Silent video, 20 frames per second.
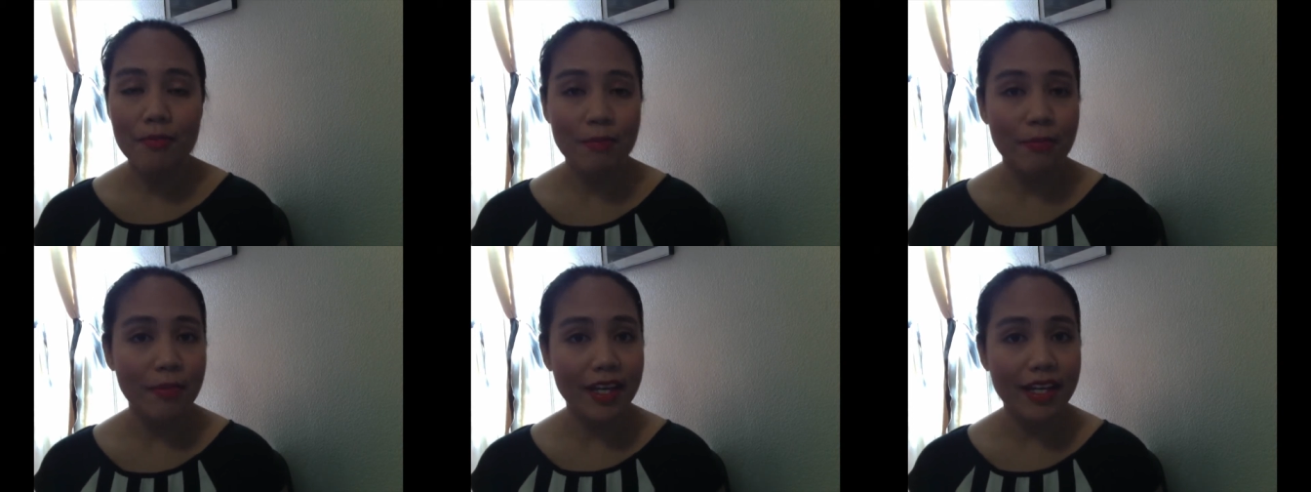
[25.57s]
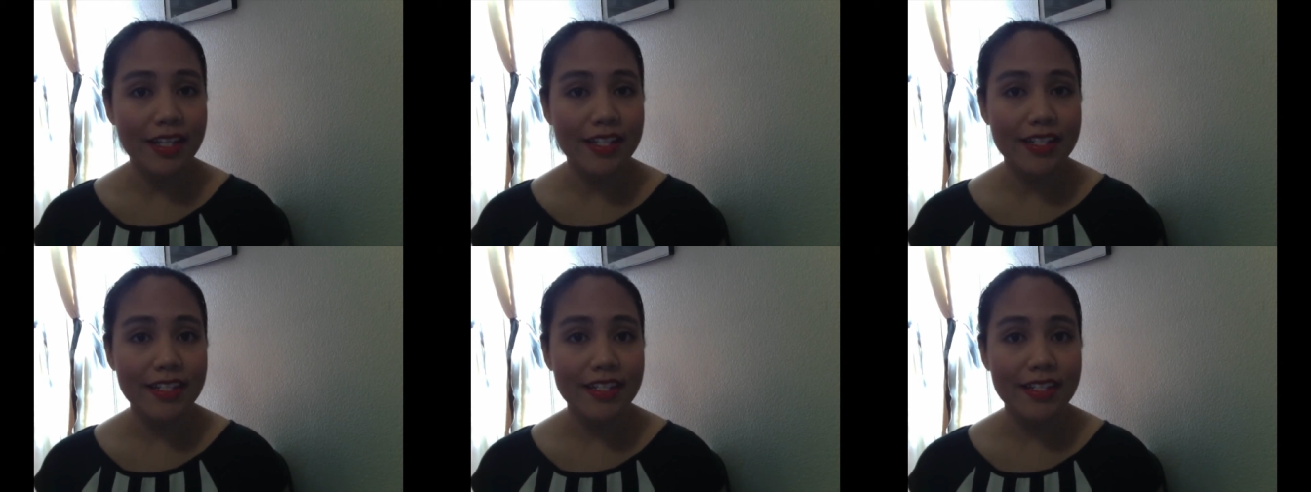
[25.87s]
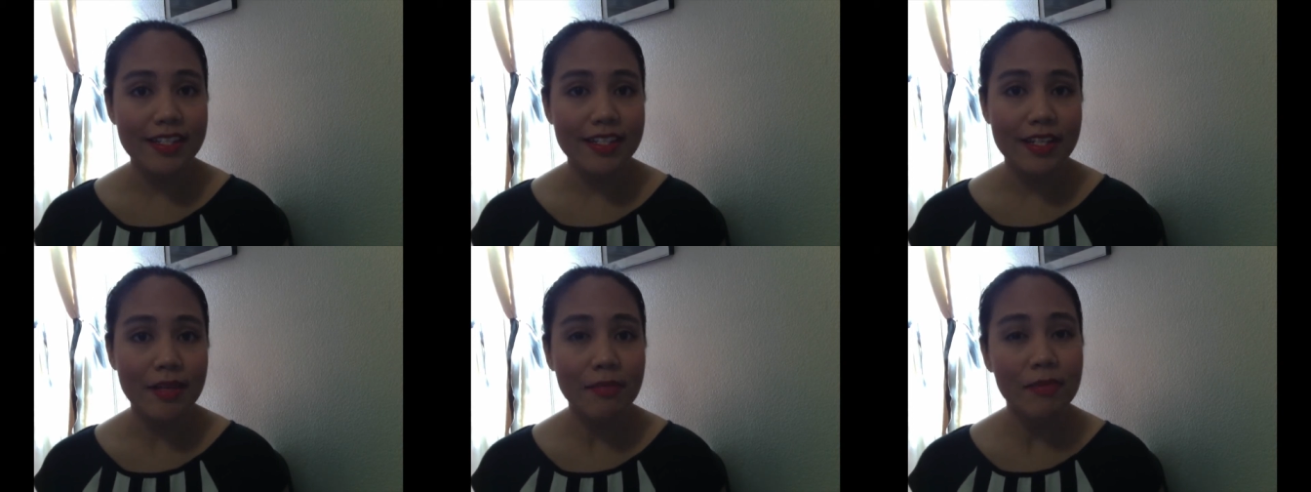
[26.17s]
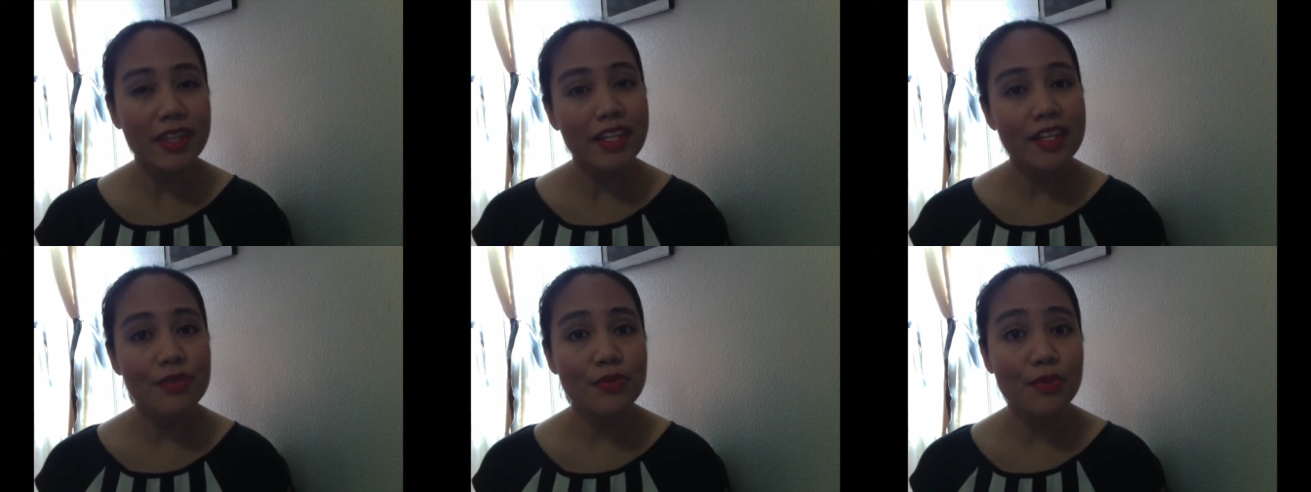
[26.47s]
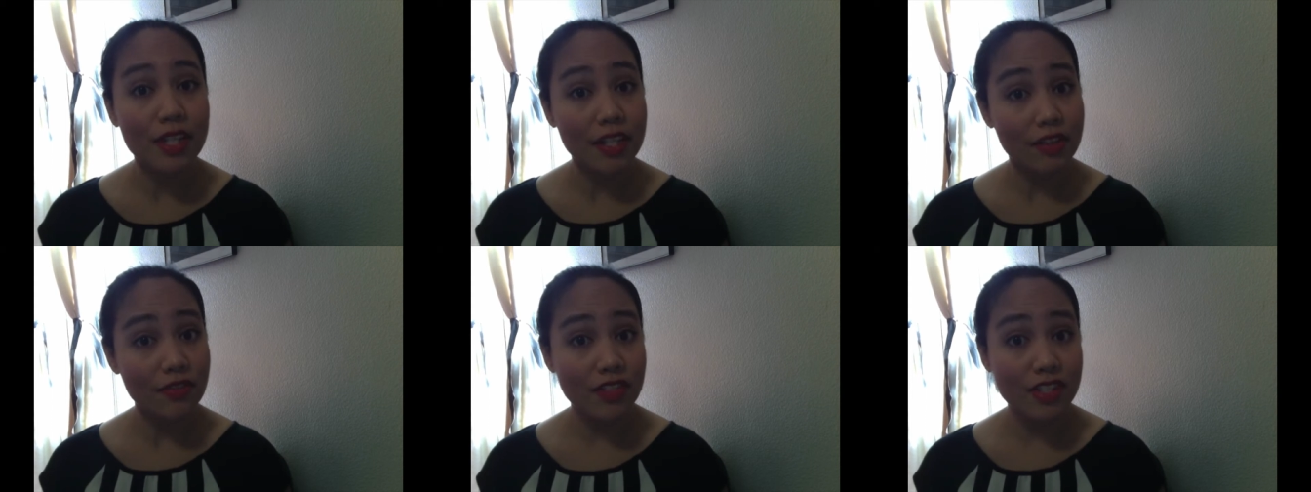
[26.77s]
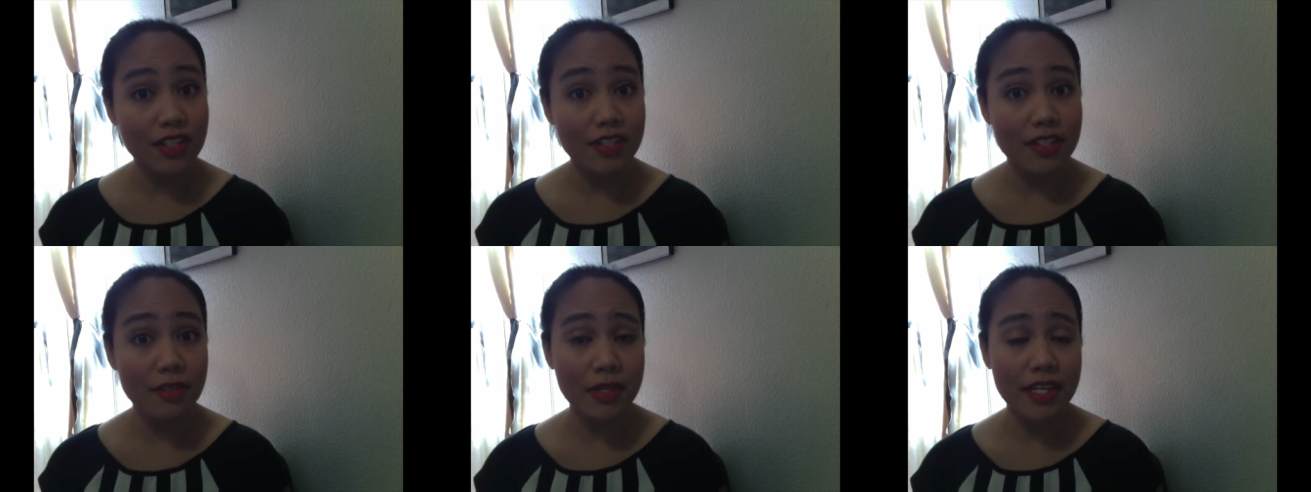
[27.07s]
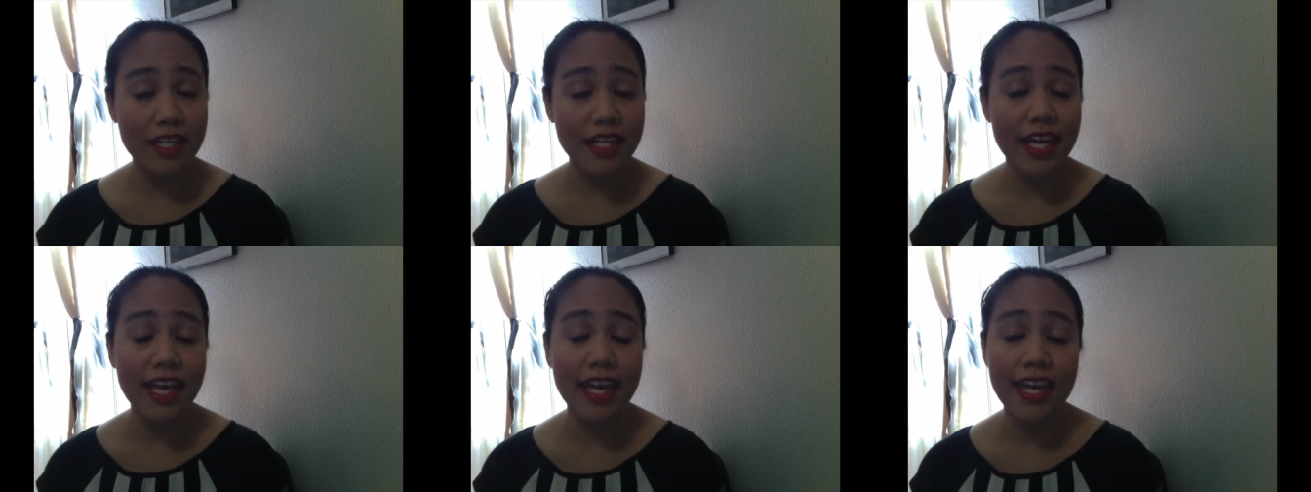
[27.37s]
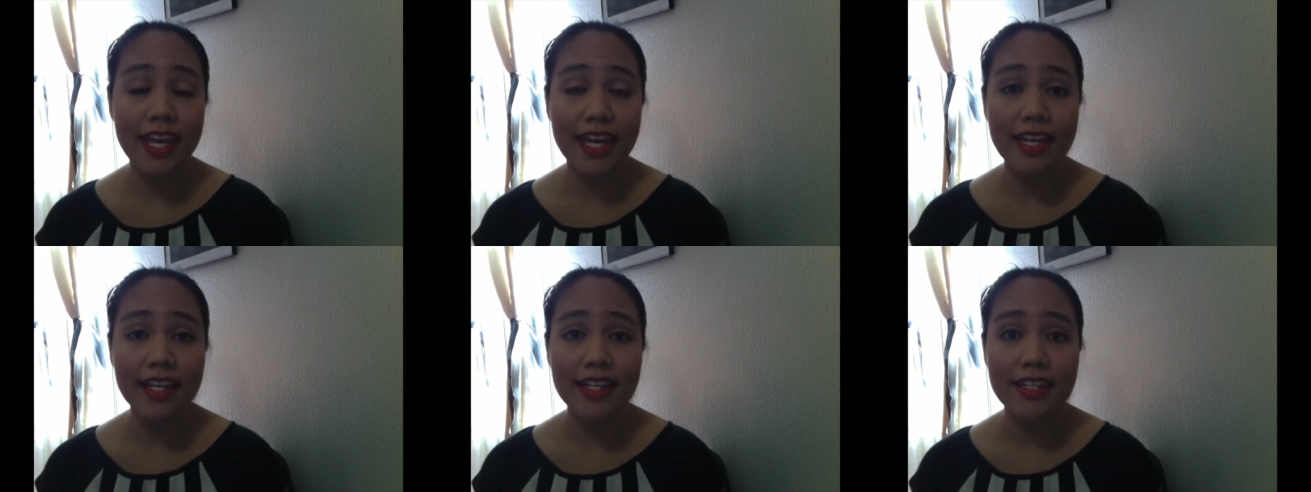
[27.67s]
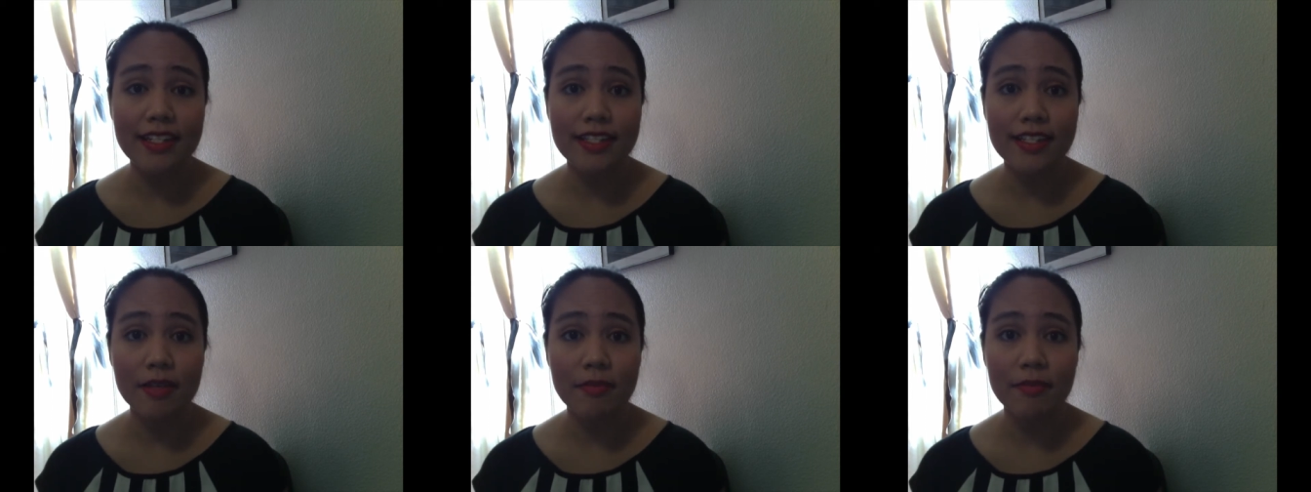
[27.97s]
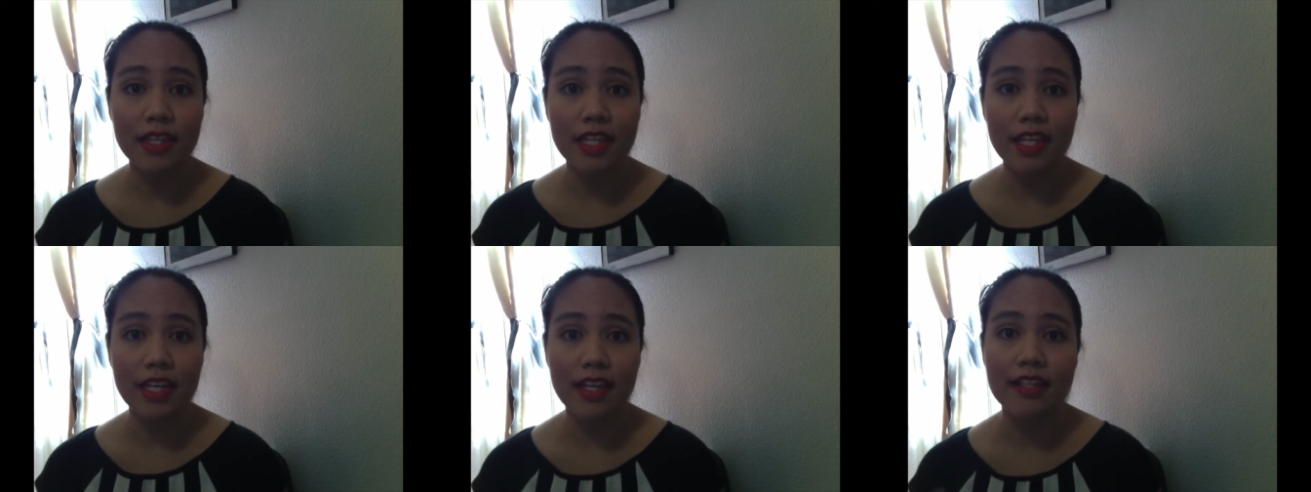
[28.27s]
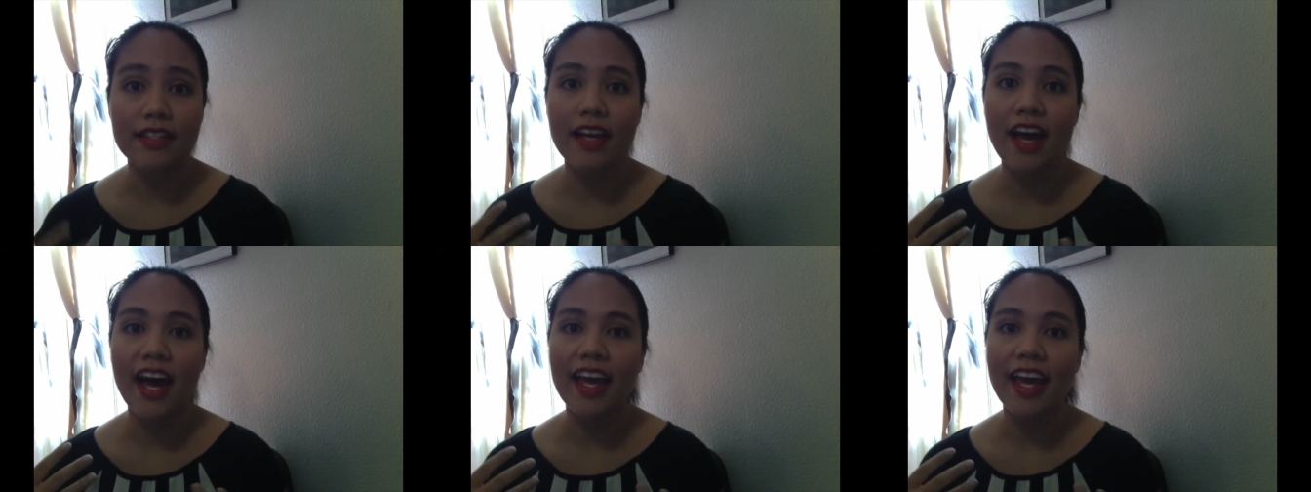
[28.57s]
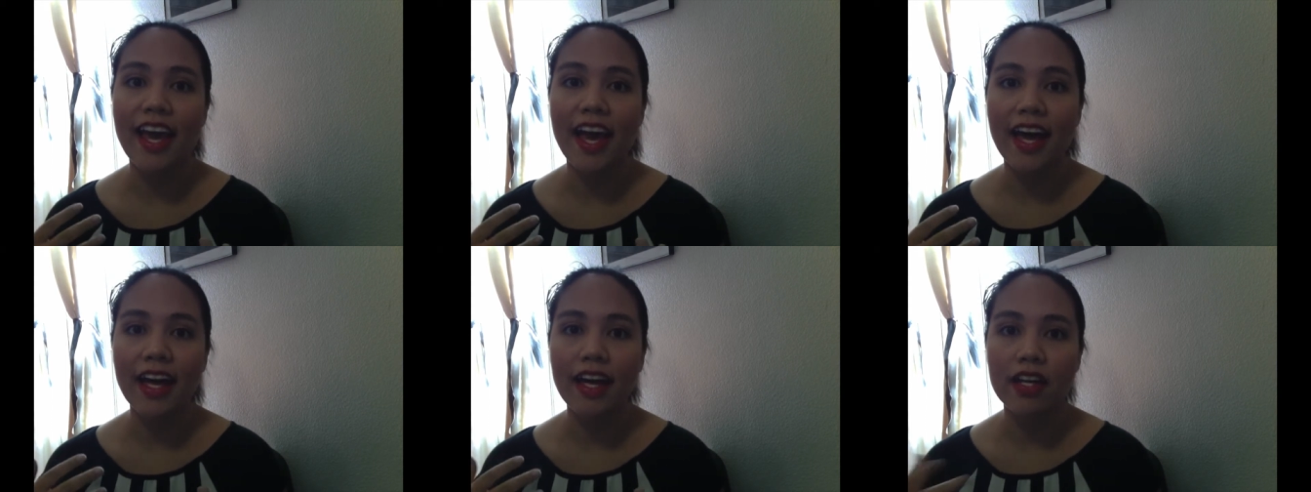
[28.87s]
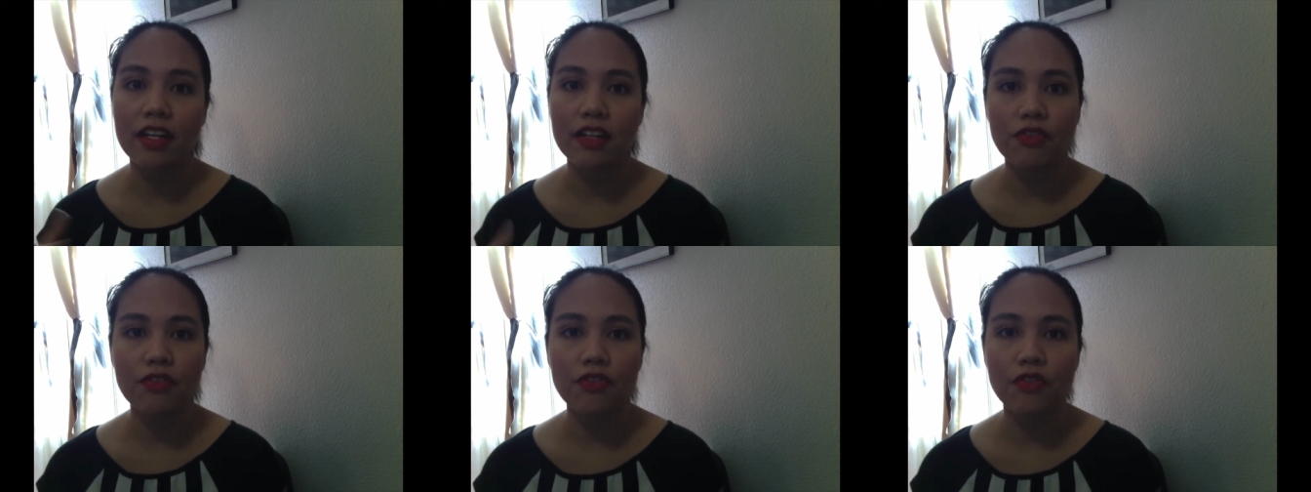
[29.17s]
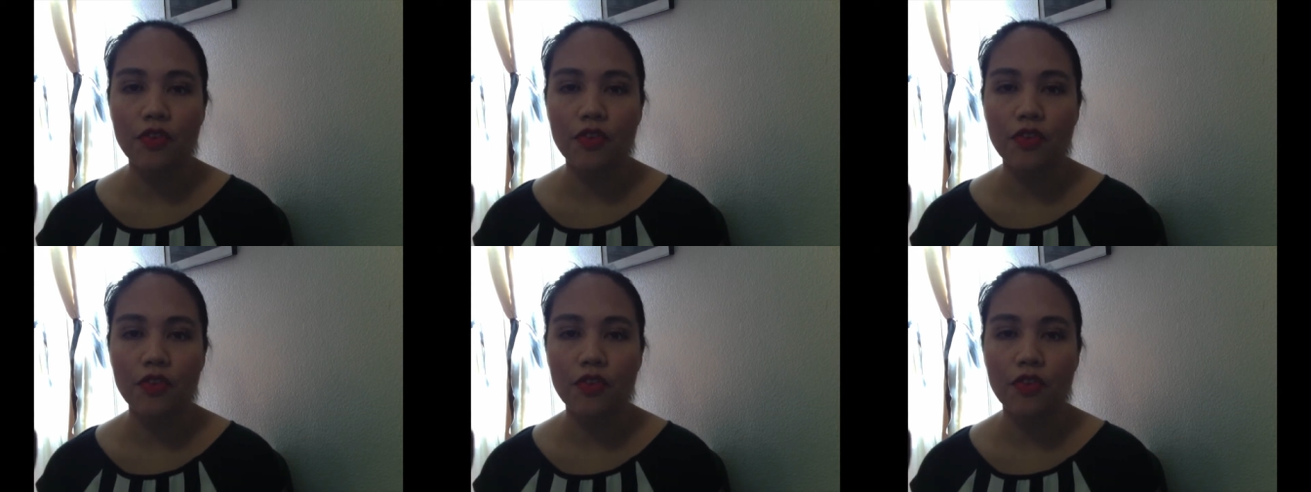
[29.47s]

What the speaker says: But some things were gifted to me and some things I had